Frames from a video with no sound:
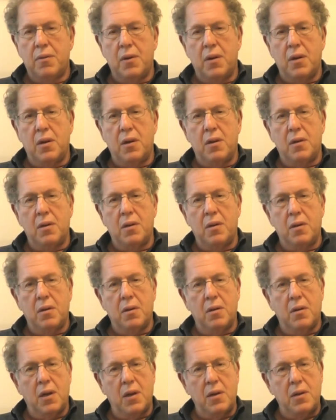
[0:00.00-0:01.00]
in
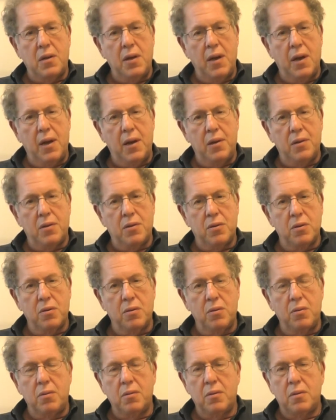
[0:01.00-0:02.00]

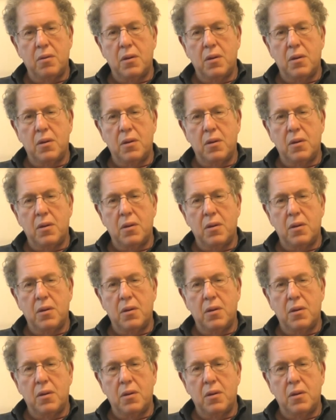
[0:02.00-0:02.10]
1982.